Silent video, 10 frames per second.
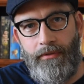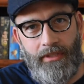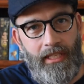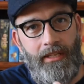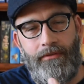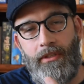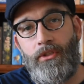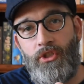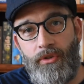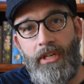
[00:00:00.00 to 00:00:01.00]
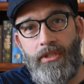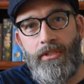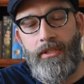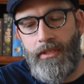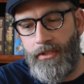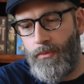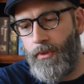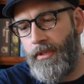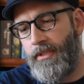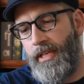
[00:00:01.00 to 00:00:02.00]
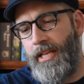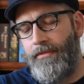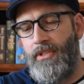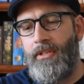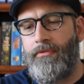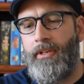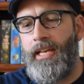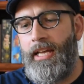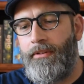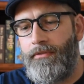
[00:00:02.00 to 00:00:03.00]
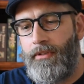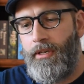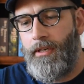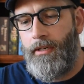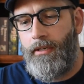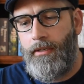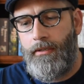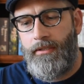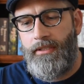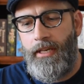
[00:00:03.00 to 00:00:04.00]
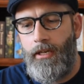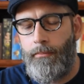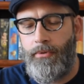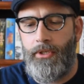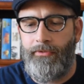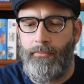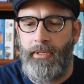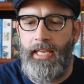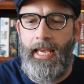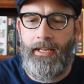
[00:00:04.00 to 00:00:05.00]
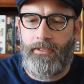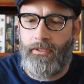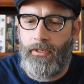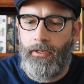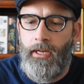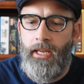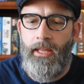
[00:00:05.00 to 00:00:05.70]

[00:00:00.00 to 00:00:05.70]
There's a lot of illustrations in this one. It's kind of a different kind of setup or different mechanics there.